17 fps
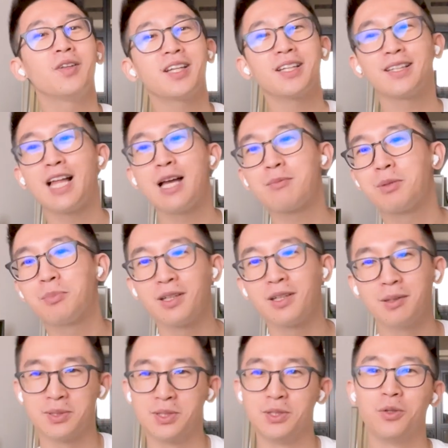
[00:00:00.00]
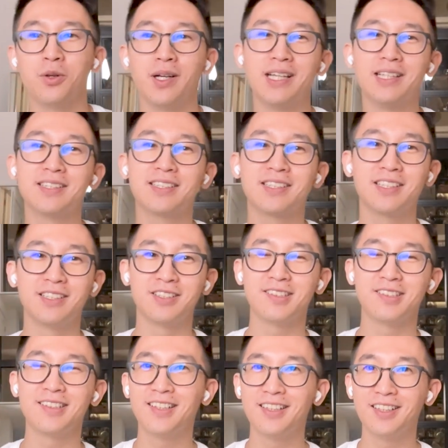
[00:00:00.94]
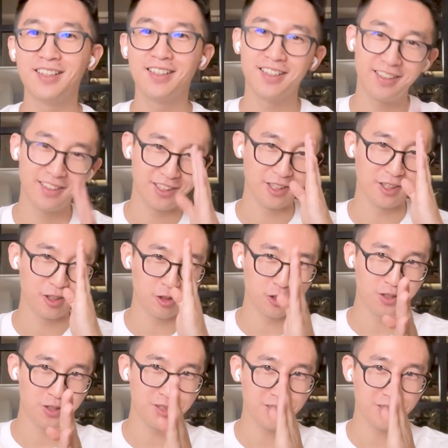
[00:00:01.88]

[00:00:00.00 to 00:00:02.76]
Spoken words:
that glamour becomes noise because, you're just